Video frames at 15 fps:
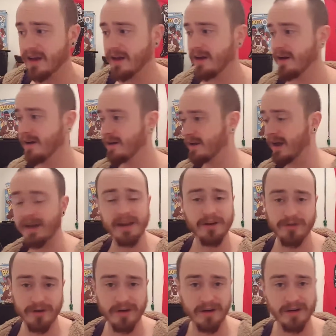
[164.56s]
got
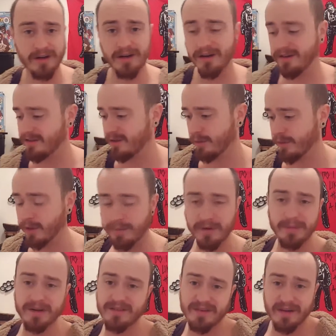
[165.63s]
injured and his career
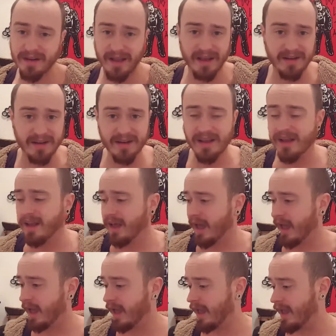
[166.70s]
pretty much ended,
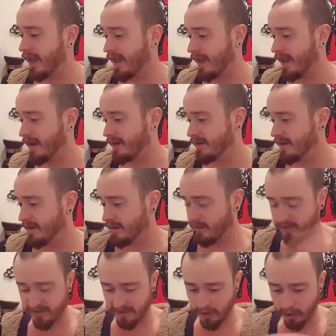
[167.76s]
and
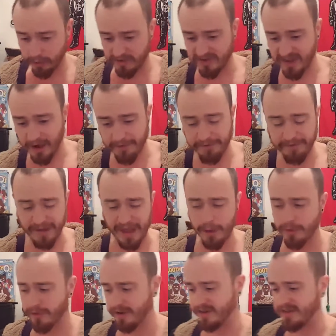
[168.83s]
Cesaro was just kind of
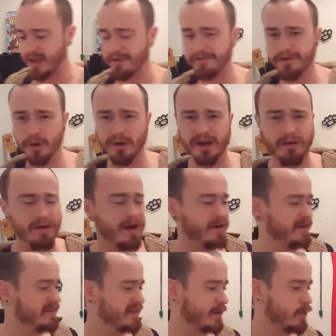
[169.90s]
floundering, just kind of floating
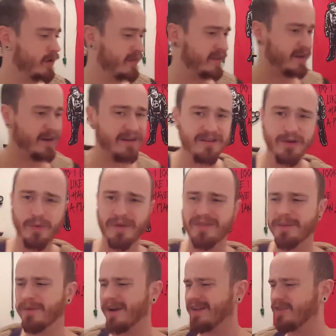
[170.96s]
around, and it's what are they going to do
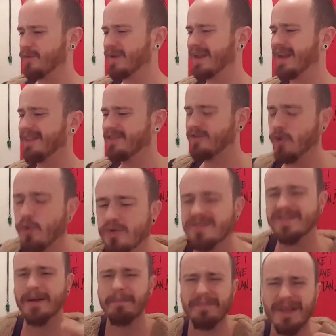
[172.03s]
with him? They're not doing anything. Do
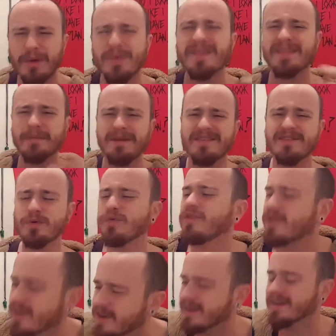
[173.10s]
something with him. He's too
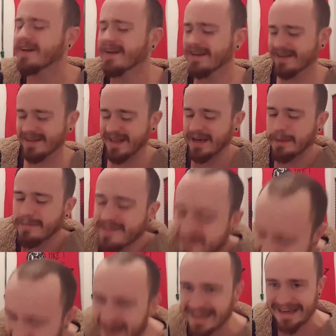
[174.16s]
good to let him
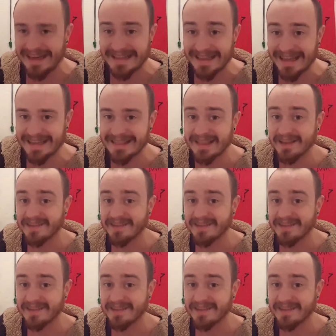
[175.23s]
stagnate like